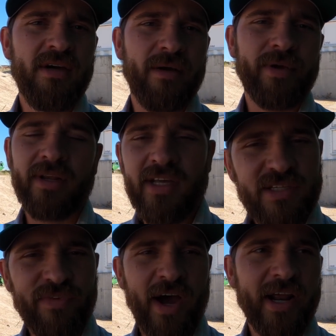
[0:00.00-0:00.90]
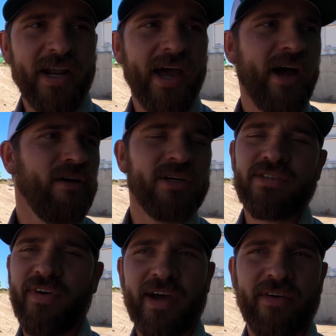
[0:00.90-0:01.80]
I mean, he's fine now.
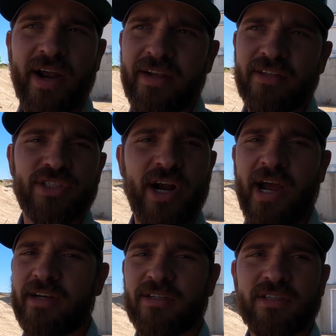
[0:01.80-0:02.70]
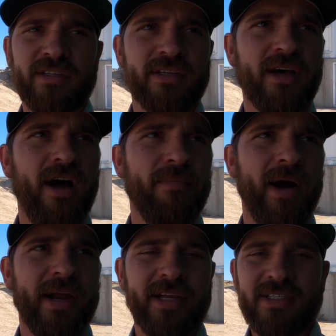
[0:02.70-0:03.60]
He's fine riding the tractors and the
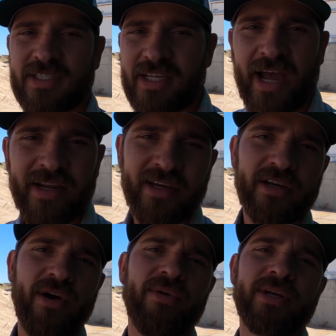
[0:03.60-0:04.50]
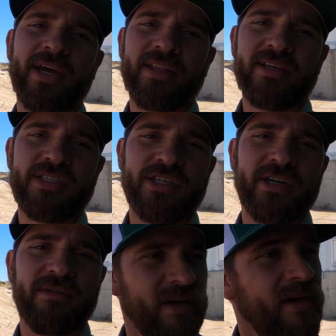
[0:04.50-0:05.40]
combine. He's excited to get going again this
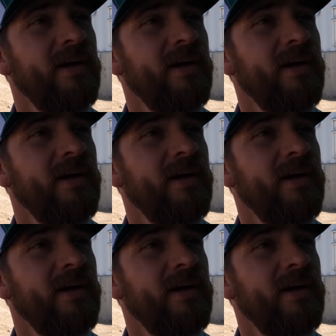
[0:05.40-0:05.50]
year.